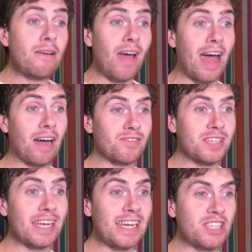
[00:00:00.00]
never have
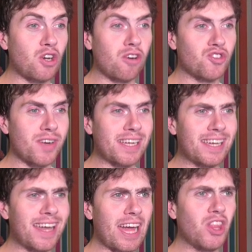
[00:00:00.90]
to eat or
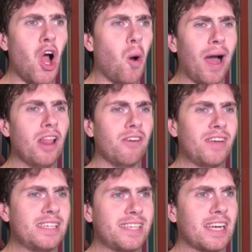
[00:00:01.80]
drink again. No, I
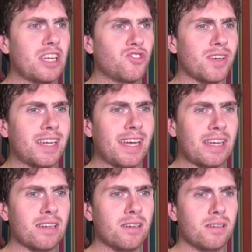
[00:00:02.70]
love eating and
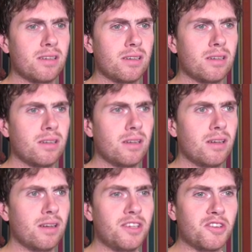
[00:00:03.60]
drinking.
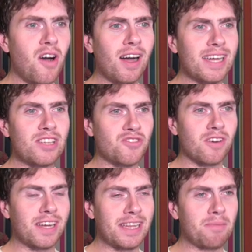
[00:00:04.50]
Can't get
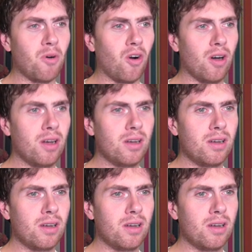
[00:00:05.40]
drunk anymore.